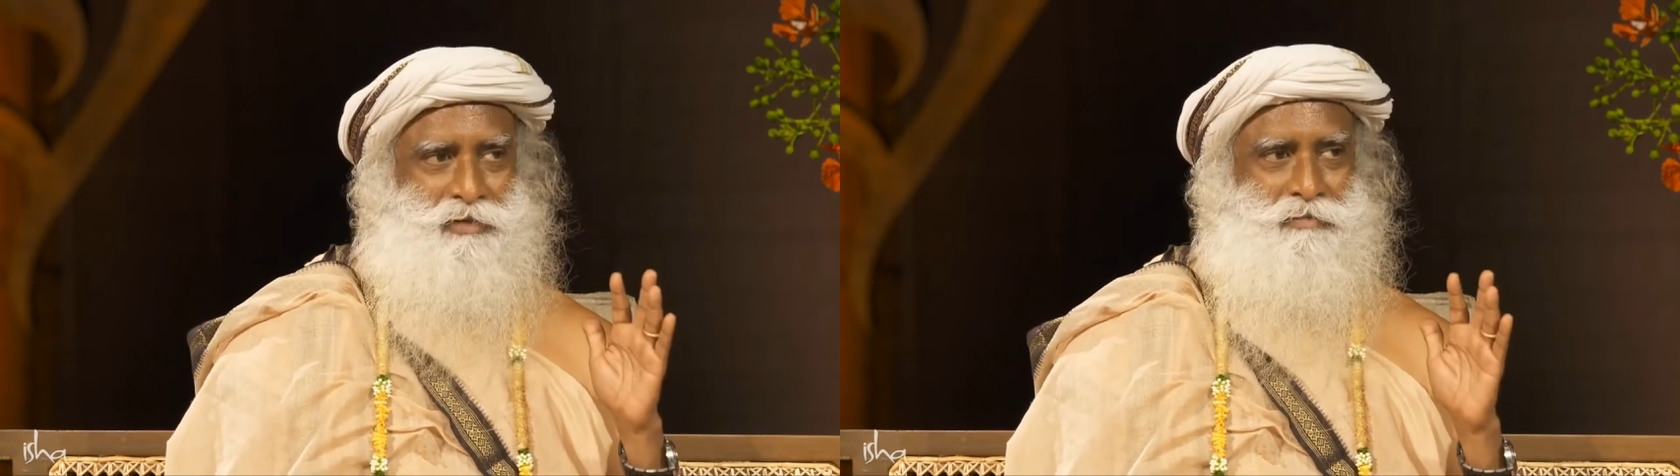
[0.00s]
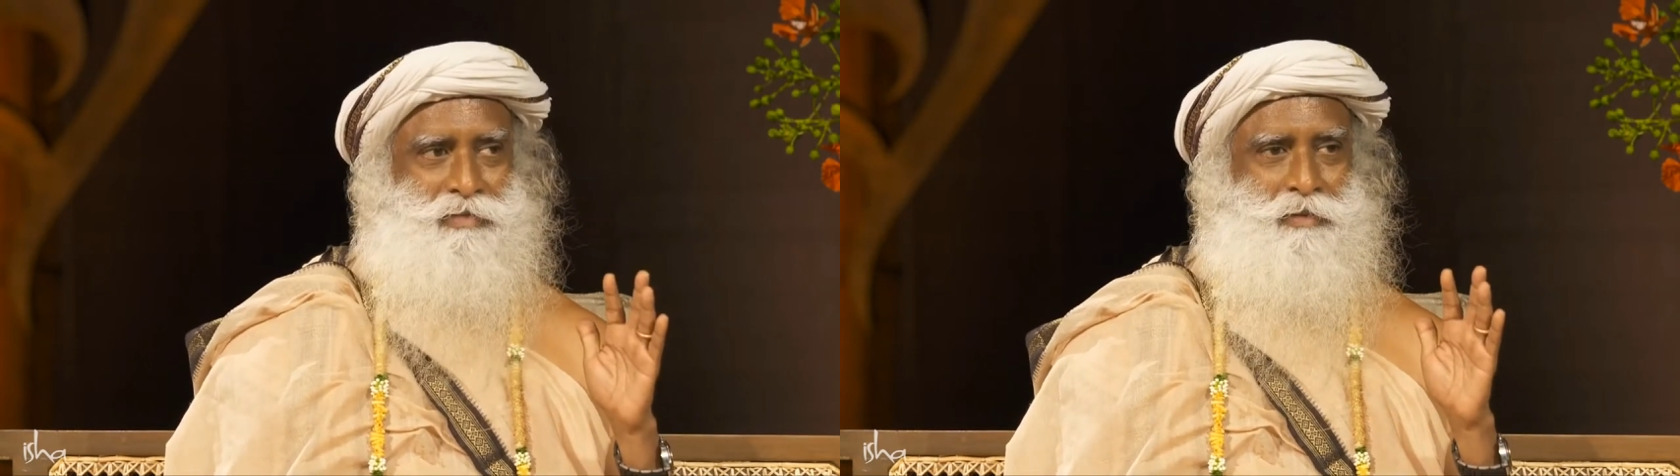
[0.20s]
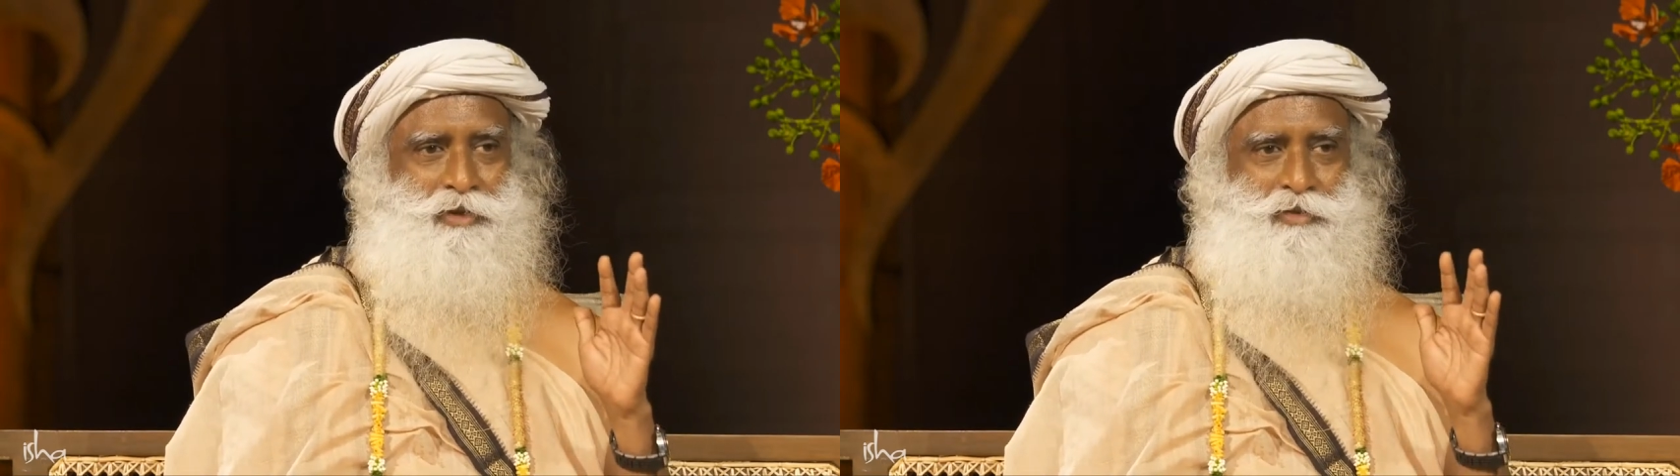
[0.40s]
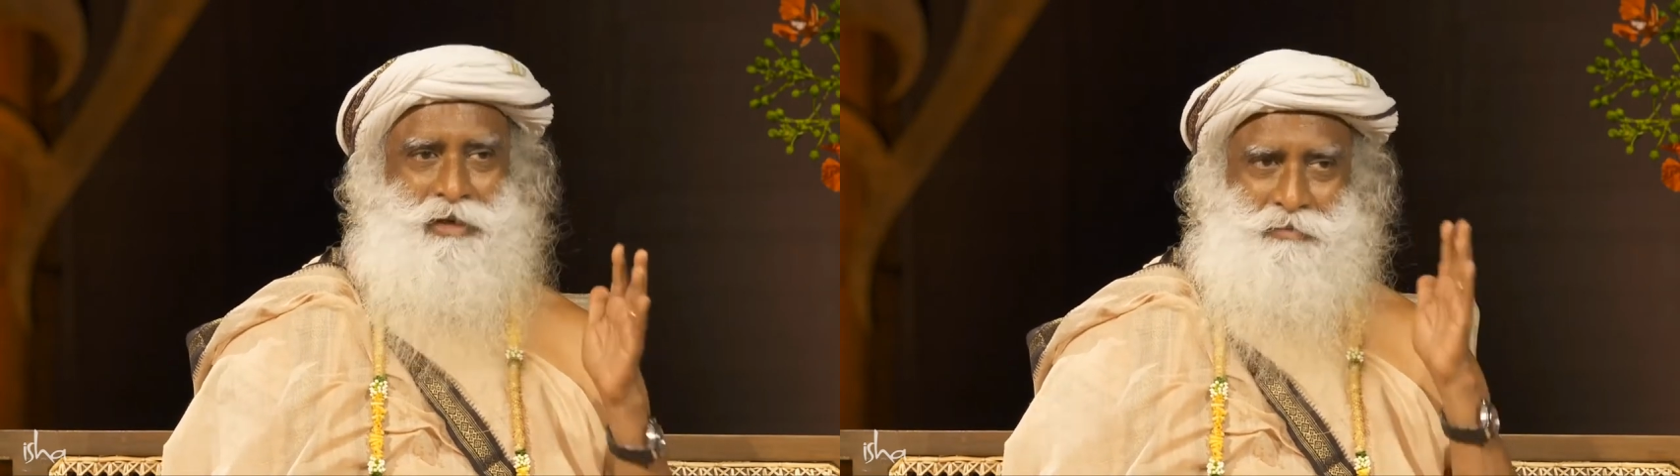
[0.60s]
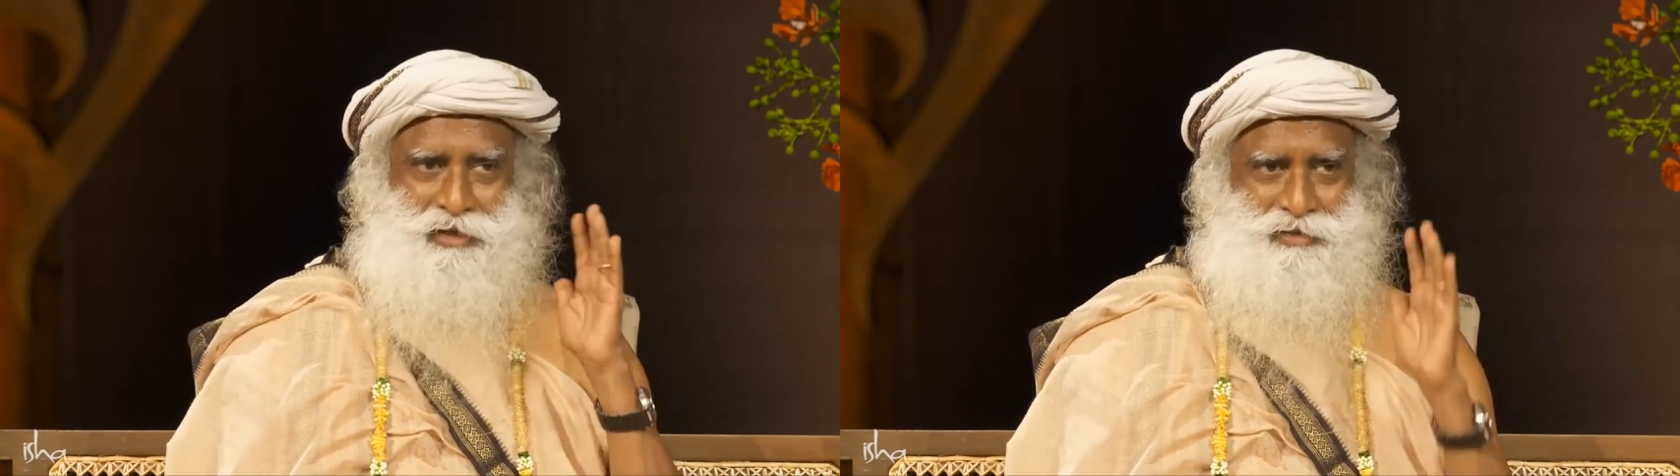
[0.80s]
maybe
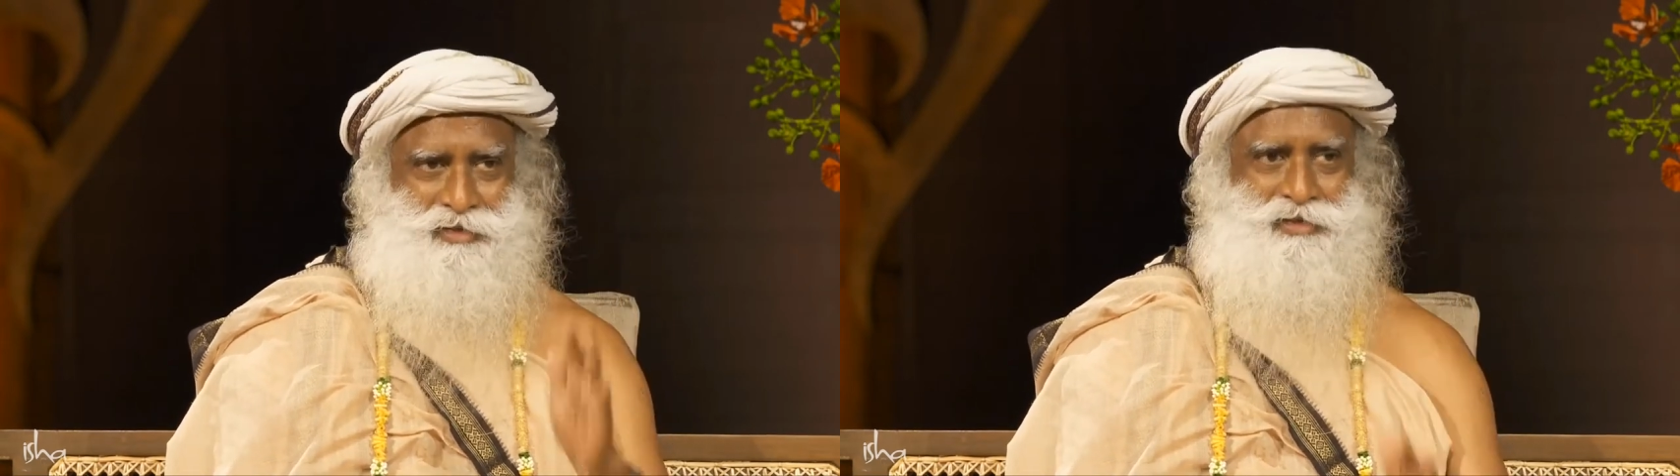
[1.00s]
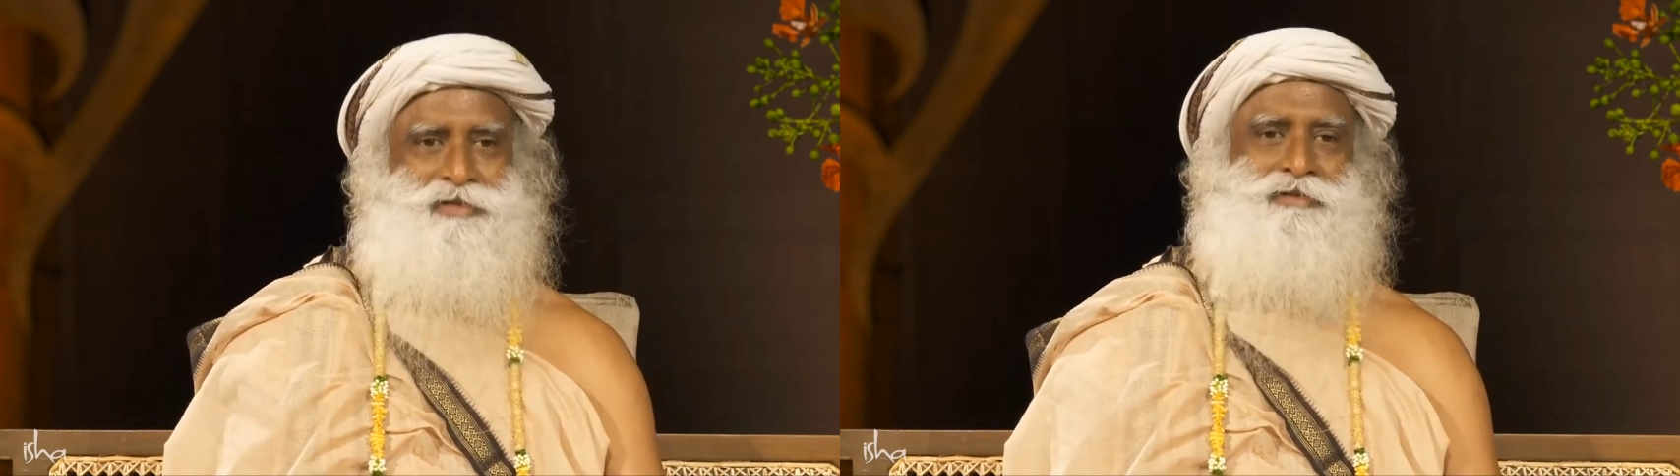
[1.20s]
twelve months.